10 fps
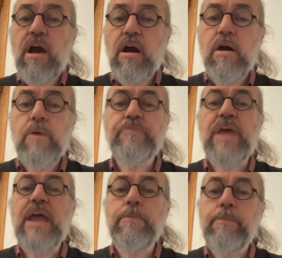are
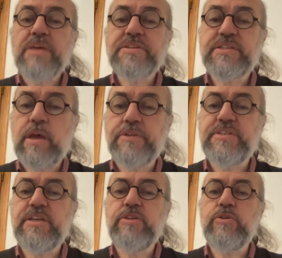and must
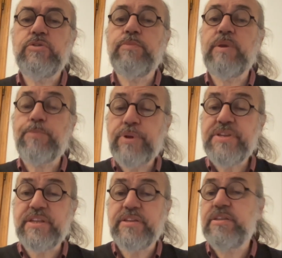continue to be
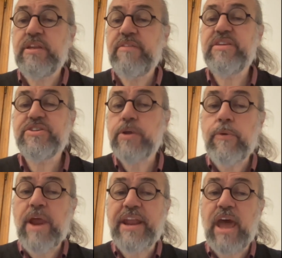present in this
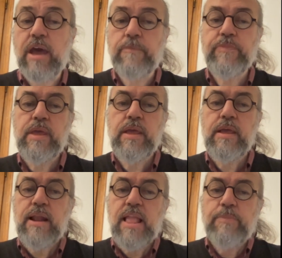arena.
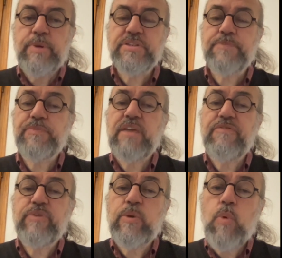But
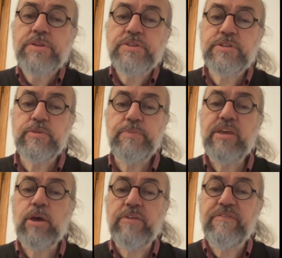if we want to be
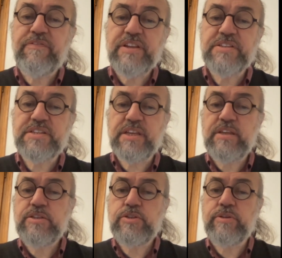
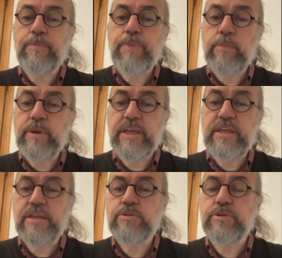convincing to the public
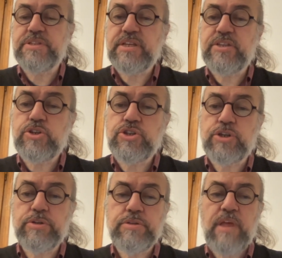and to
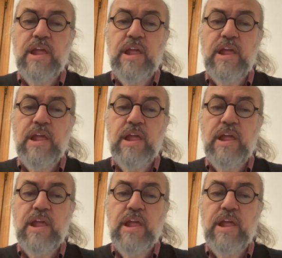institutions,